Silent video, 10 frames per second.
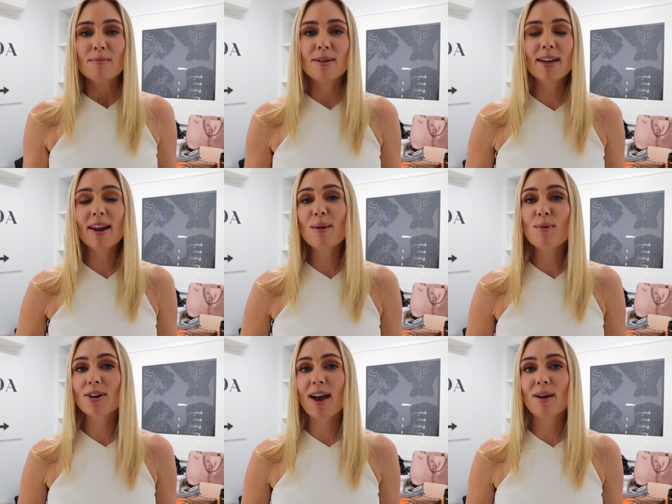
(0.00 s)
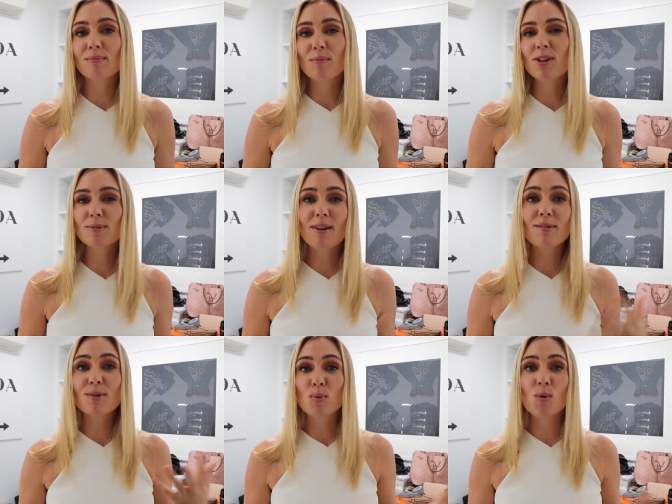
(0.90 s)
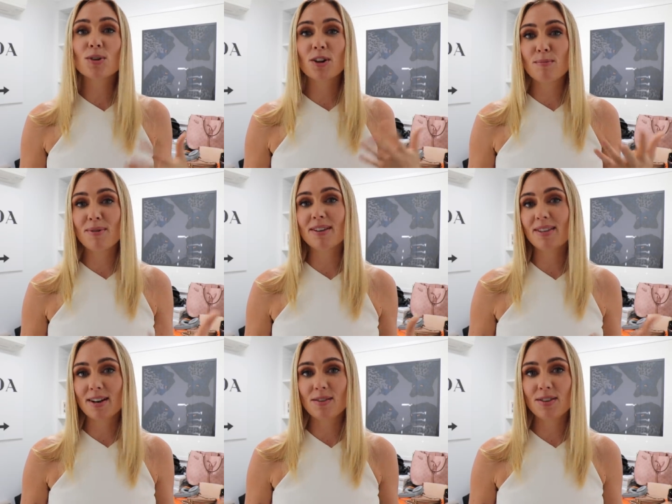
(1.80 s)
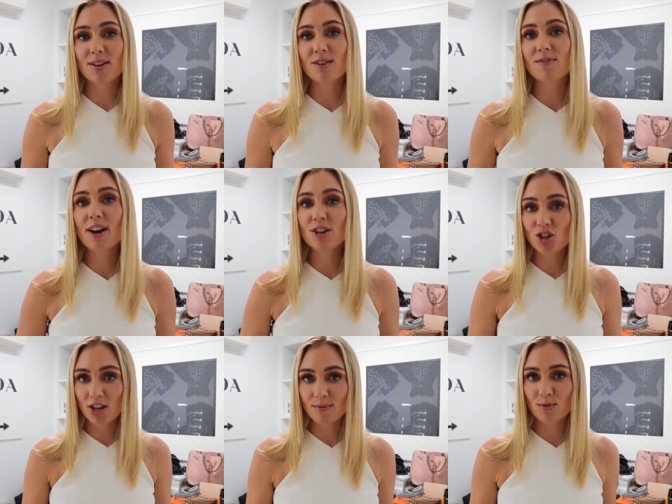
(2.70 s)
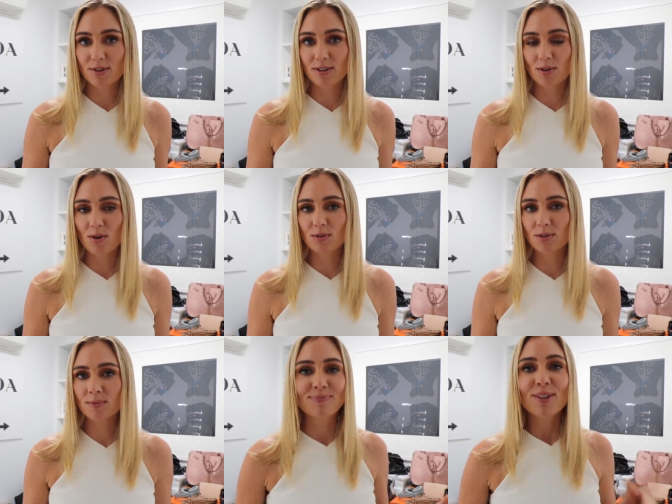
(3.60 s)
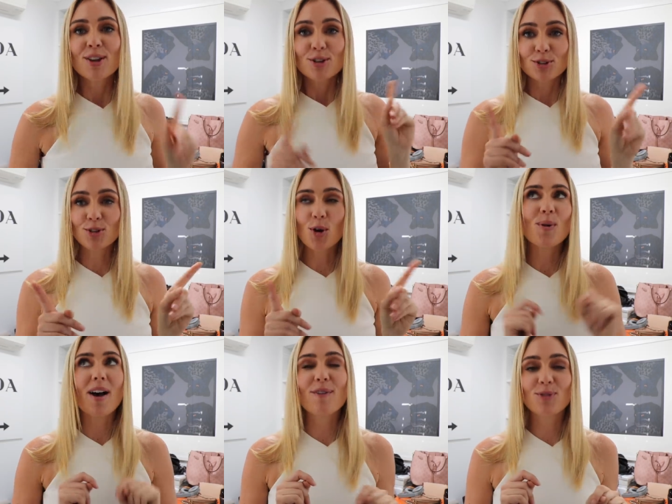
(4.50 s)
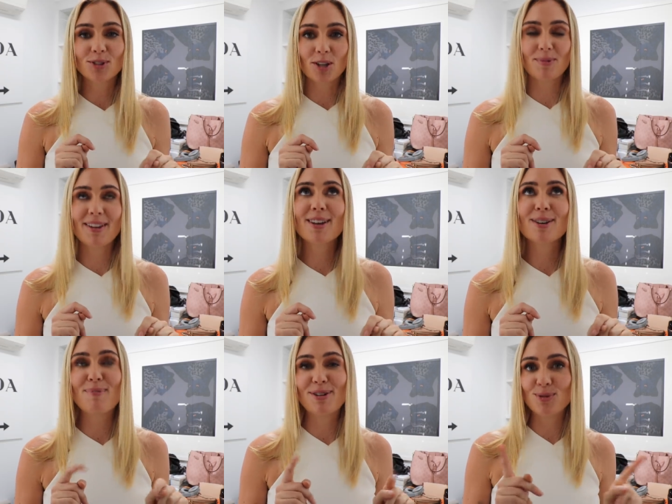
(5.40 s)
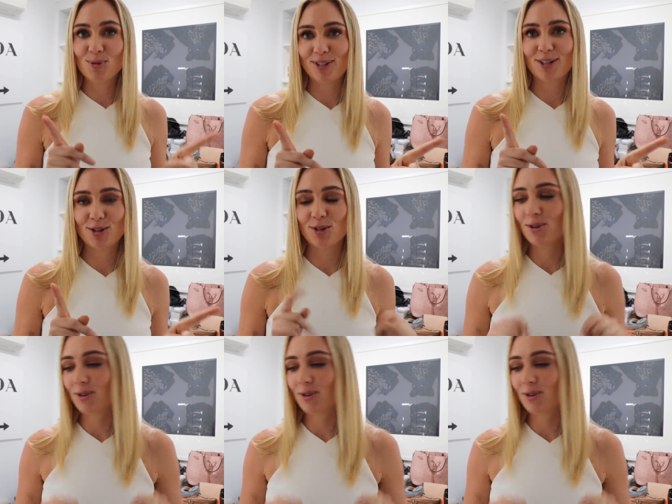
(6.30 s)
But then I work out, what's my reward going to be at the end of the year if I achieve all these goals? So I've got something a bit naughty to show